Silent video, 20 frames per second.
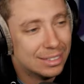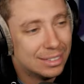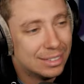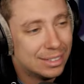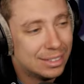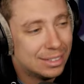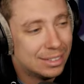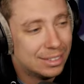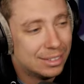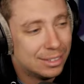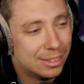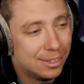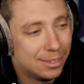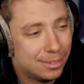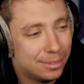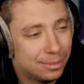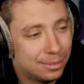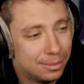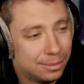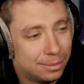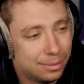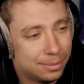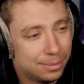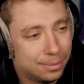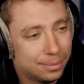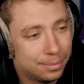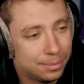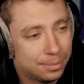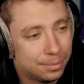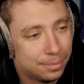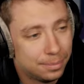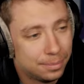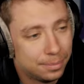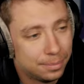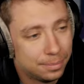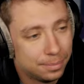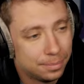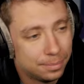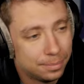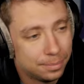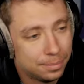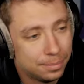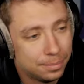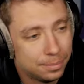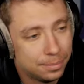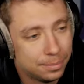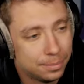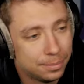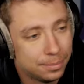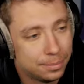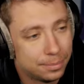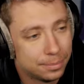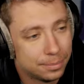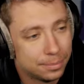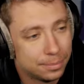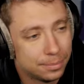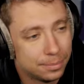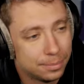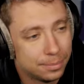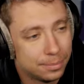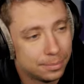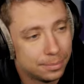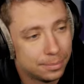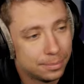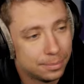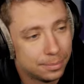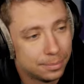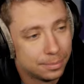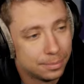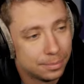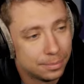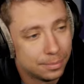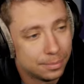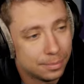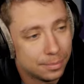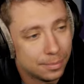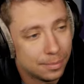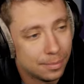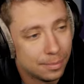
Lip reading: (silence)